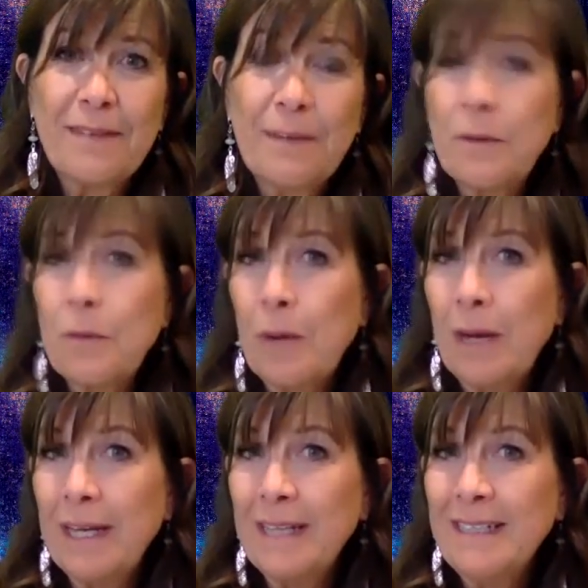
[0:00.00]
Number
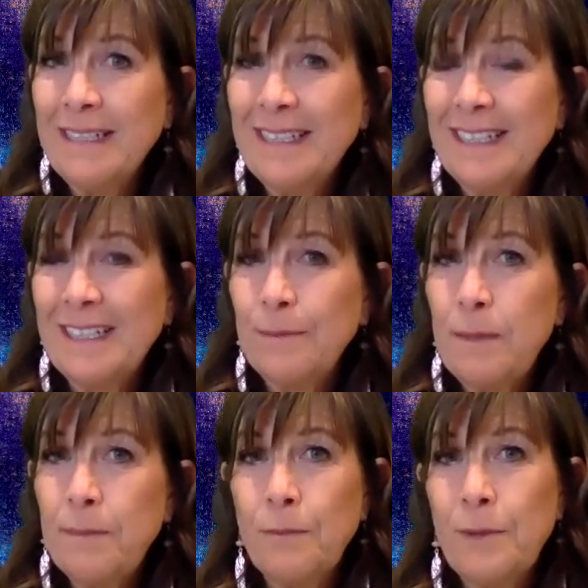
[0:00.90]
one,
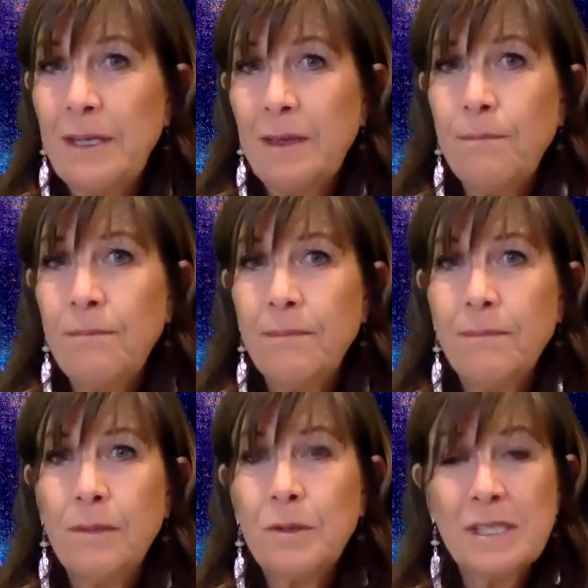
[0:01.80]
we
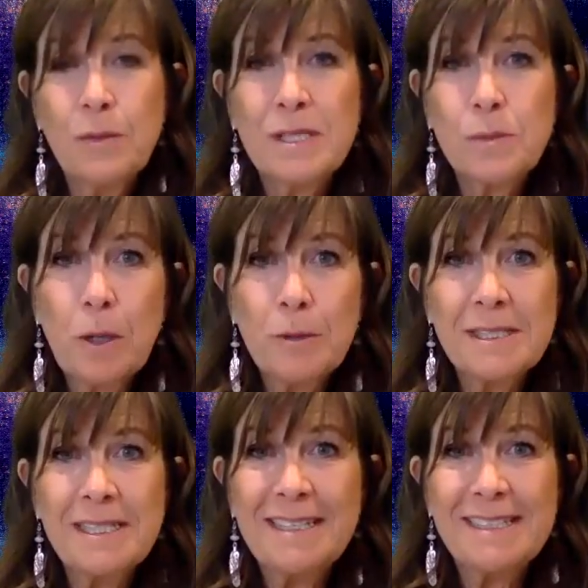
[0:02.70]
mostly what's
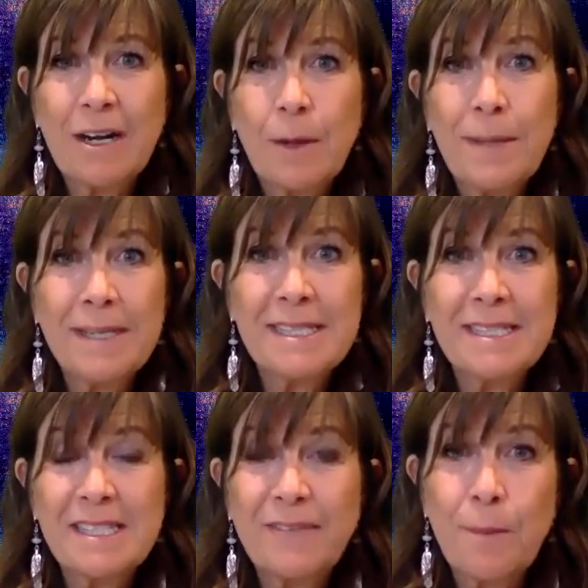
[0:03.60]
posted is our
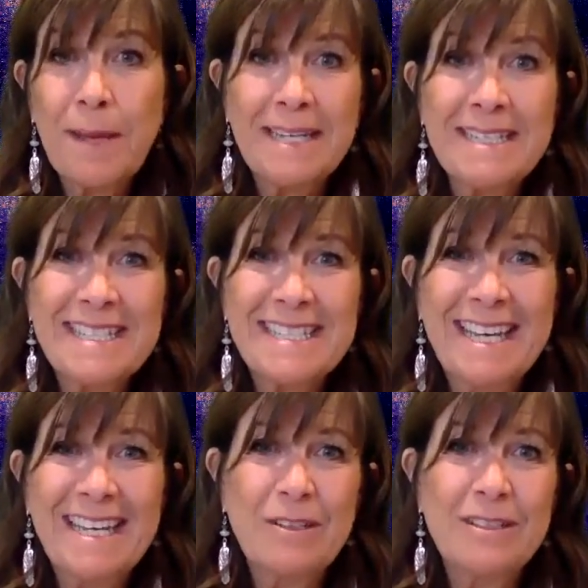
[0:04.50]
bestest of our best,
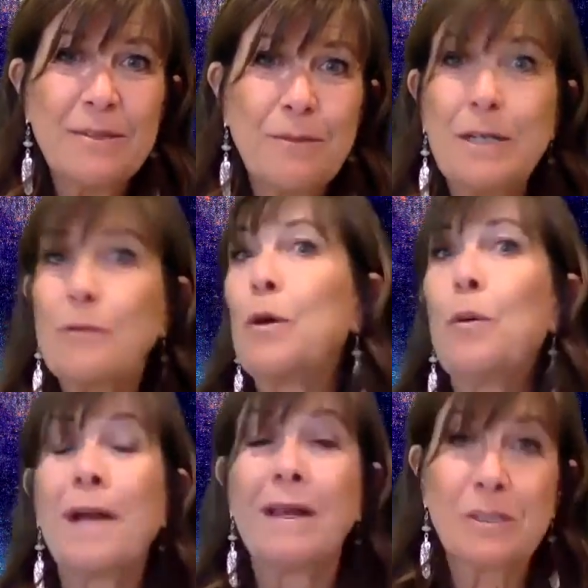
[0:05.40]
and we don't know
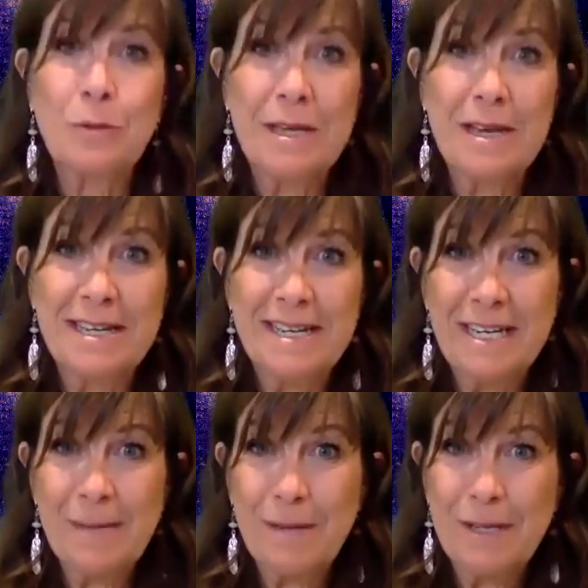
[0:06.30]
what else going on in
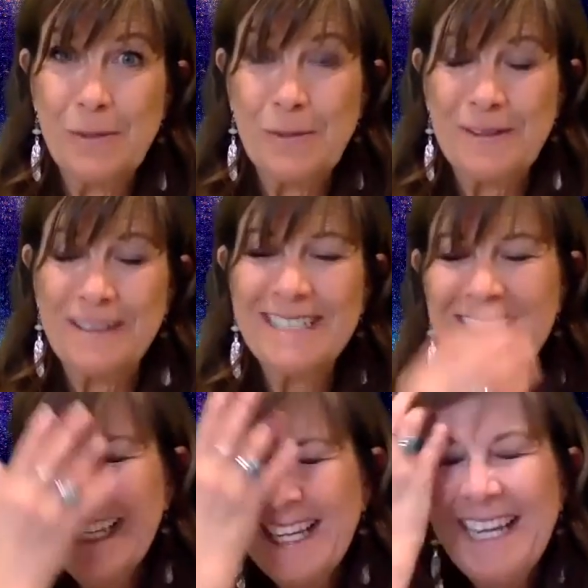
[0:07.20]
anybody's world.
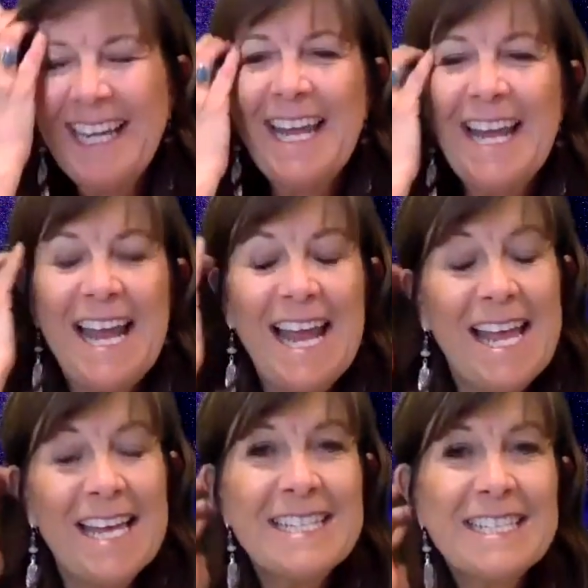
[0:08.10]

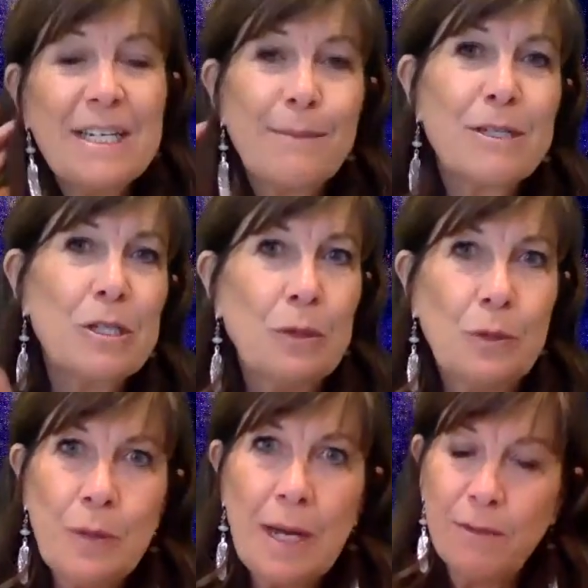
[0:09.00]
And number
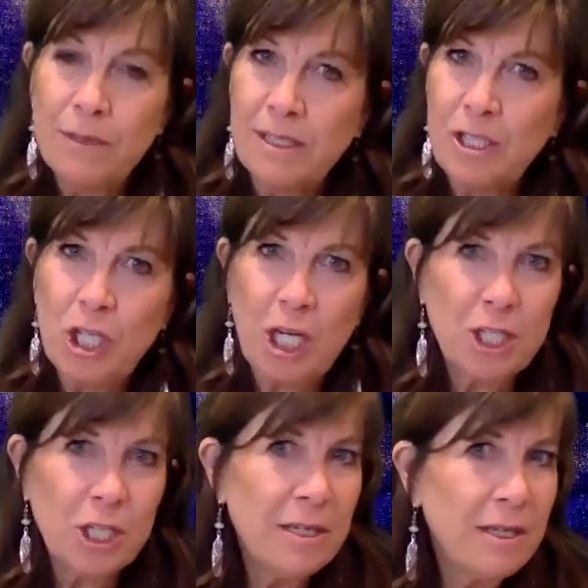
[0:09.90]
two, I was
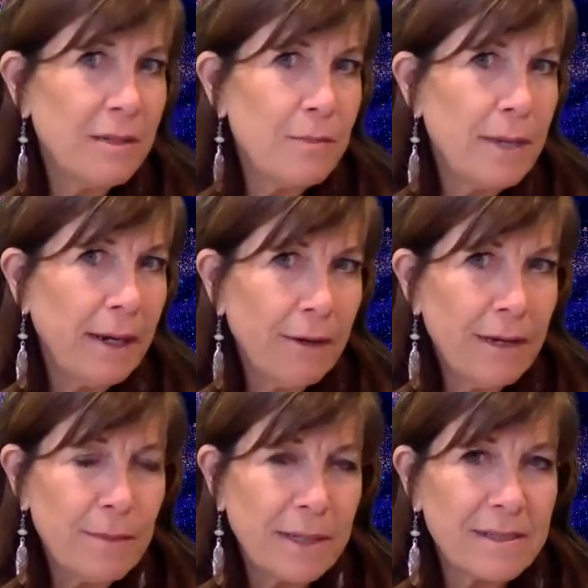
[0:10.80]
judging and
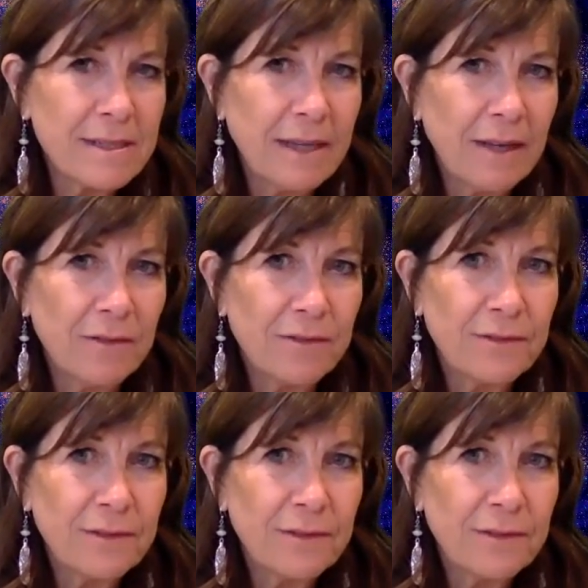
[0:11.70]
comparing myself.